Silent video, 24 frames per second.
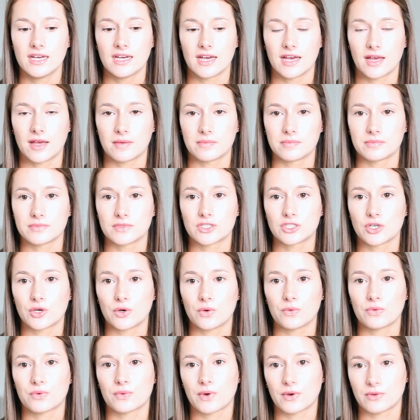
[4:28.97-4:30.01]
Um,
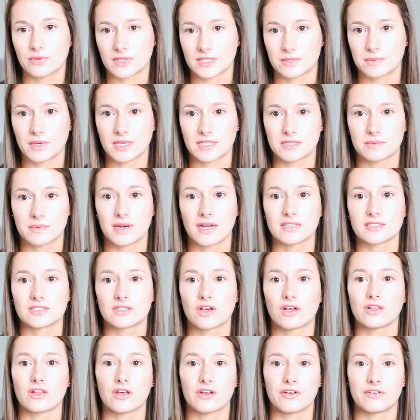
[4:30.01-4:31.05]
so, throughout this placement, I
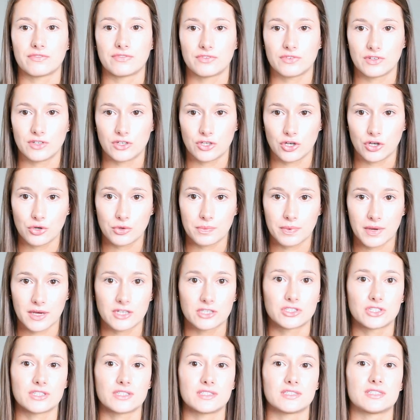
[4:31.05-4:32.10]
saw a lot of new
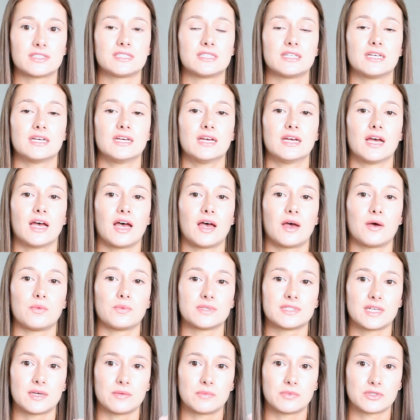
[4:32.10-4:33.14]
patients, uh,
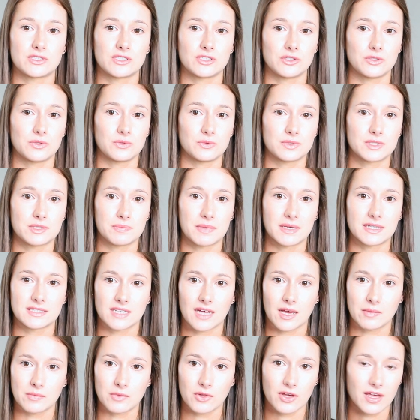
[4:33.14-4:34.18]
was able to spend
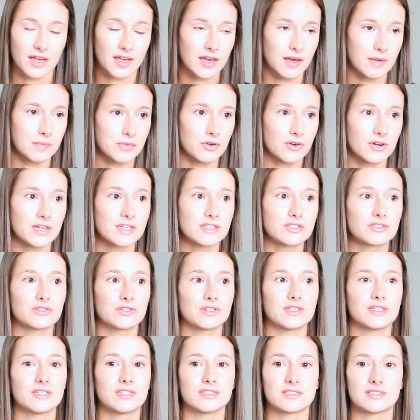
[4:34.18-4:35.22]
time looking at their
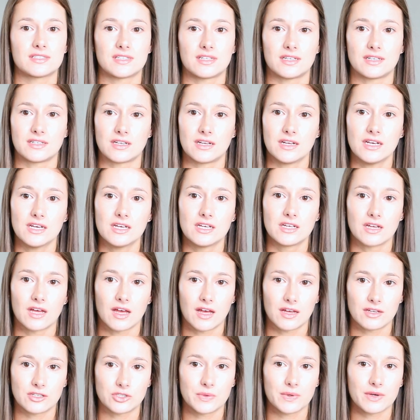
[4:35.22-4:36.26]
histories and
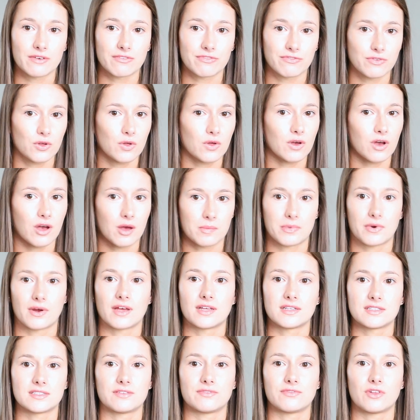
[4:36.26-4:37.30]
uh, doing a full
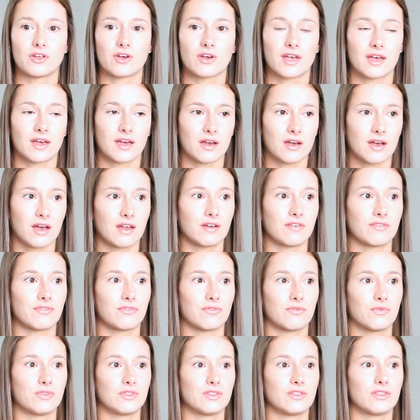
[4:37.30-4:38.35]
comprehensive look at kind of
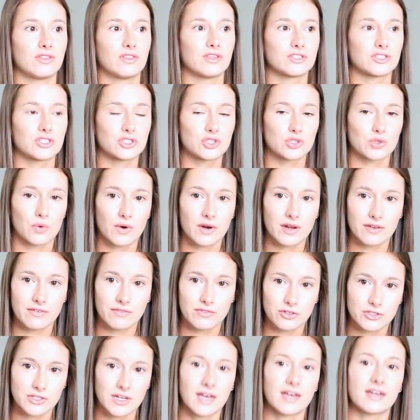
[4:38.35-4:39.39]
the story of
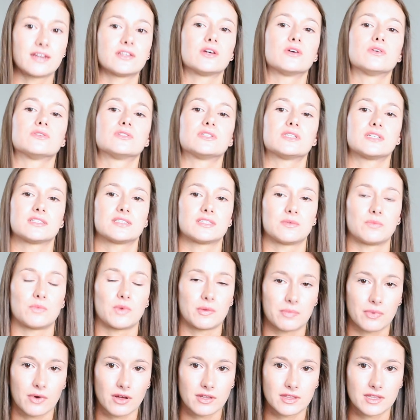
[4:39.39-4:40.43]
their diagnosis and
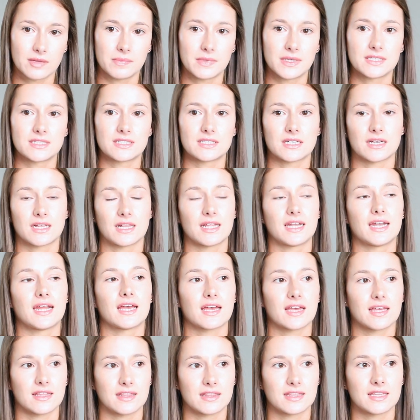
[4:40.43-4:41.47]
what brought them into
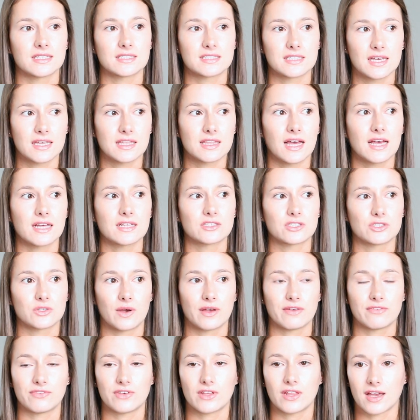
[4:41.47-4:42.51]
clinic and things like that. So
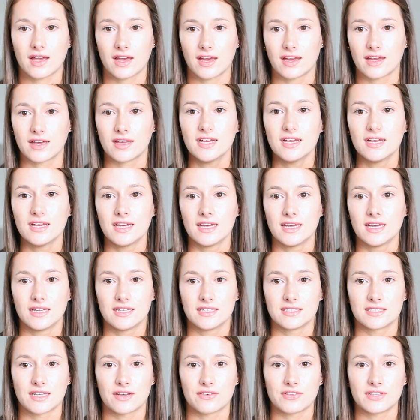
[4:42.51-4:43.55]
I feel like I
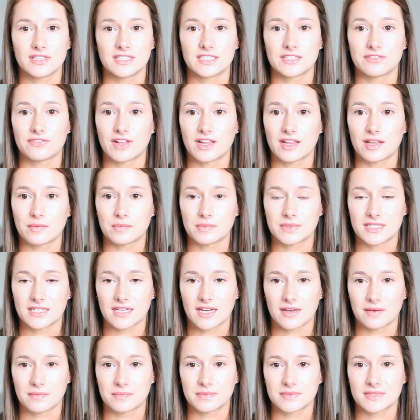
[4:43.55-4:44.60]
definitely developed
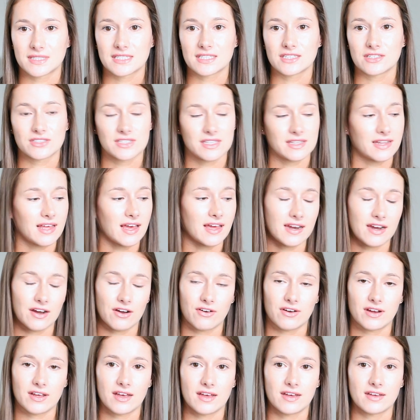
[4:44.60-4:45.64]
um, skills in that
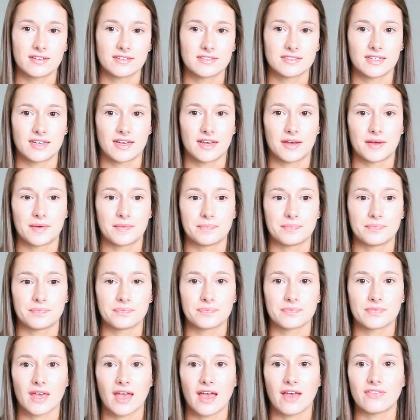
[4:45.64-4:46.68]
area. Um,
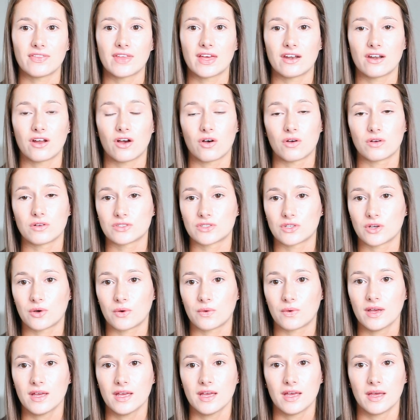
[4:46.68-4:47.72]
and then
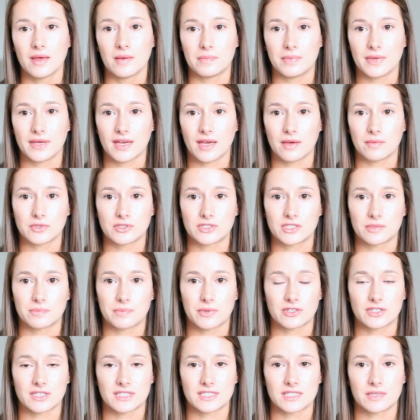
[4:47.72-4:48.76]
also being able to
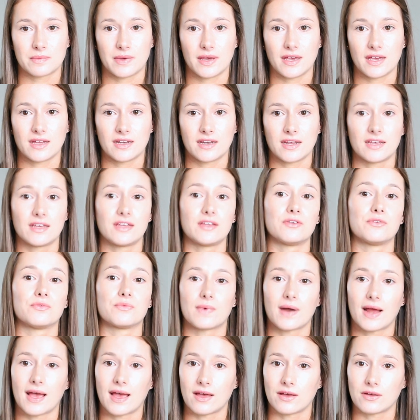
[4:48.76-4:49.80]
participate in
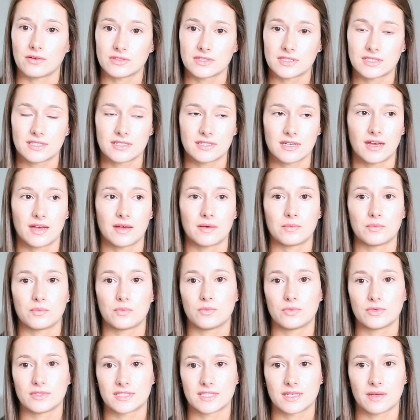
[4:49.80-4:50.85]
rounds um,
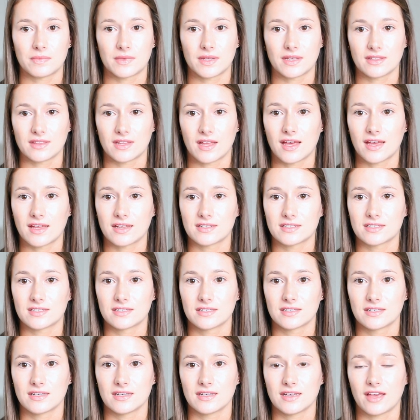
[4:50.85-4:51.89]
was something that
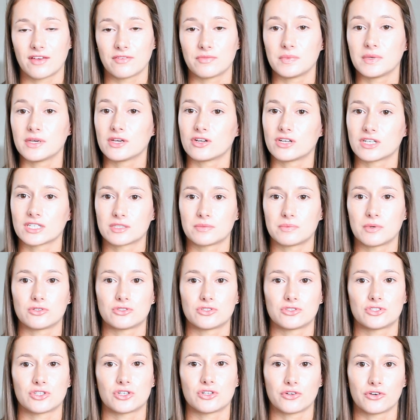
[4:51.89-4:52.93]
gave me good
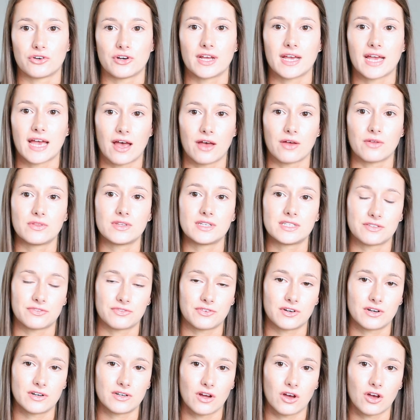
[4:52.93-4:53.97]
exposure to learning how the
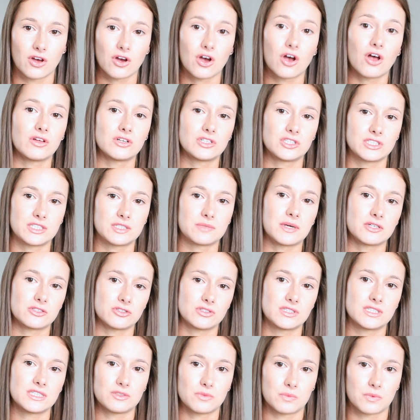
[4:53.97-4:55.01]
different oncology
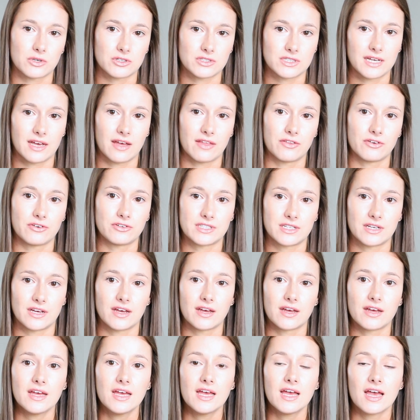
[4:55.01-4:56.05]
specialties work together
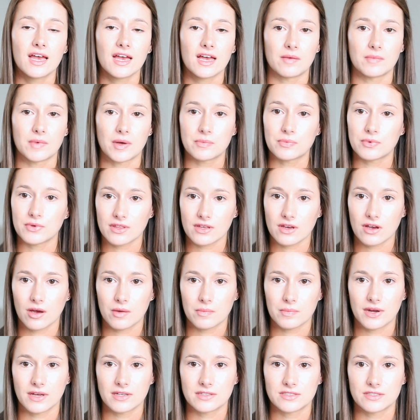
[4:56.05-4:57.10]
to come up with a
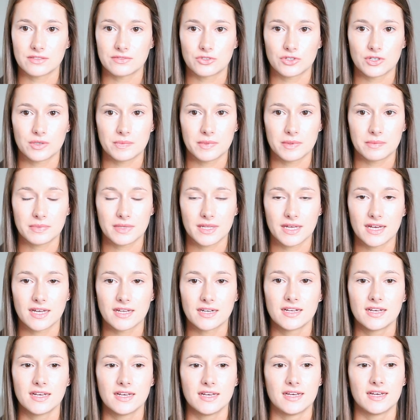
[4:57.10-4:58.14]
comprehensive treatment plan.